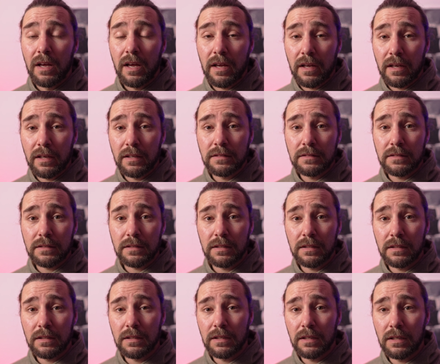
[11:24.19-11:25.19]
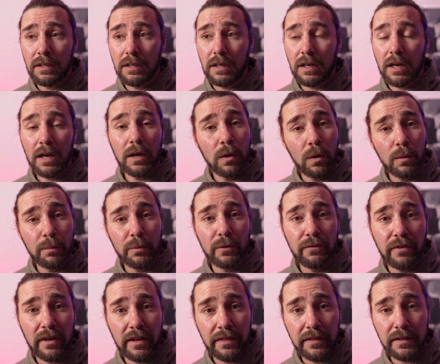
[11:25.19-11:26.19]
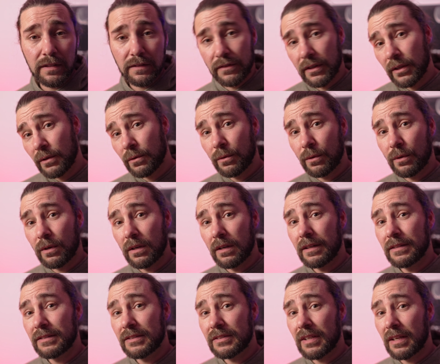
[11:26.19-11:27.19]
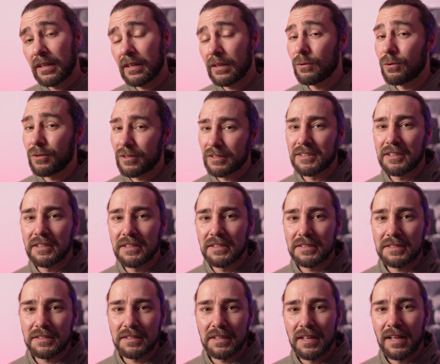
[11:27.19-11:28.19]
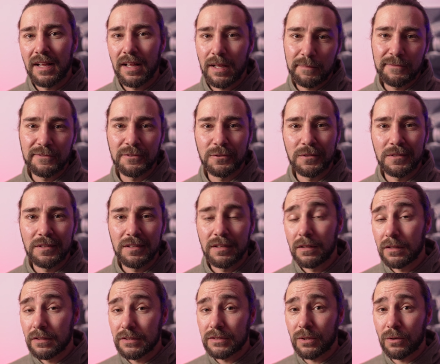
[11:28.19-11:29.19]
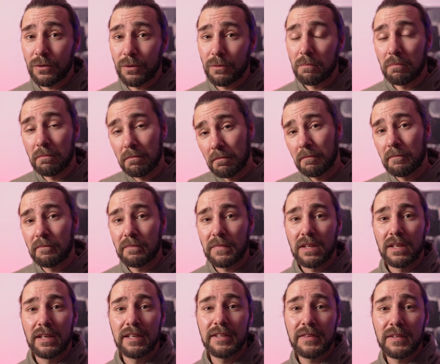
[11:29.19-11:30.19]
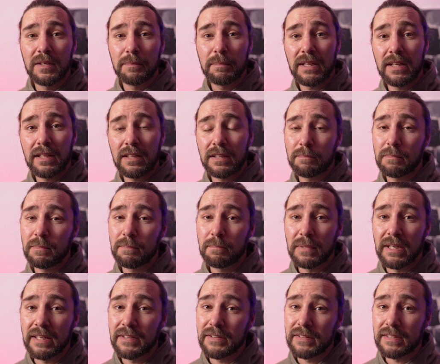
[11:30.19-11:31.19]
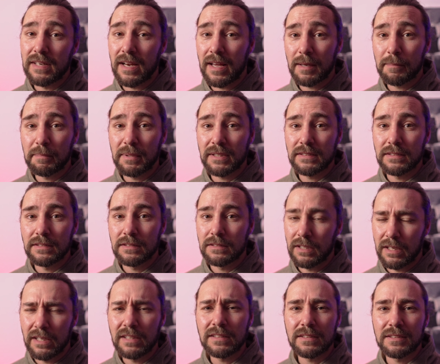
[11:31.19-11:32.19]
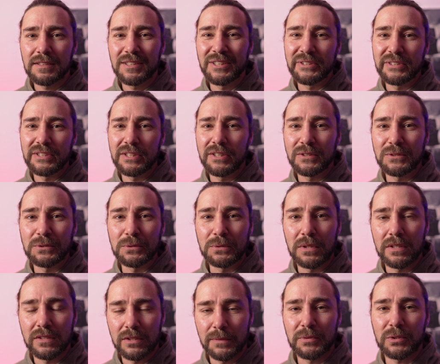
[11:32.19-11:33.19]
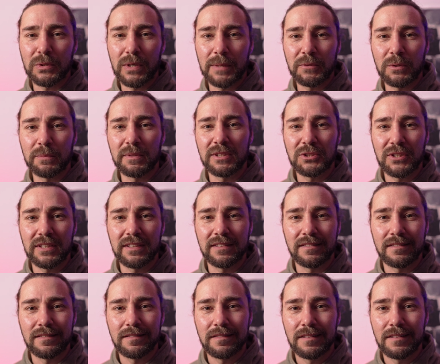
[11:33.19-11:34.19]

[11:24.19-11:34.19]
And I hope you find this video entertaining or at least helpful. So hit the bell and the like button and consider to subscribe to my channel.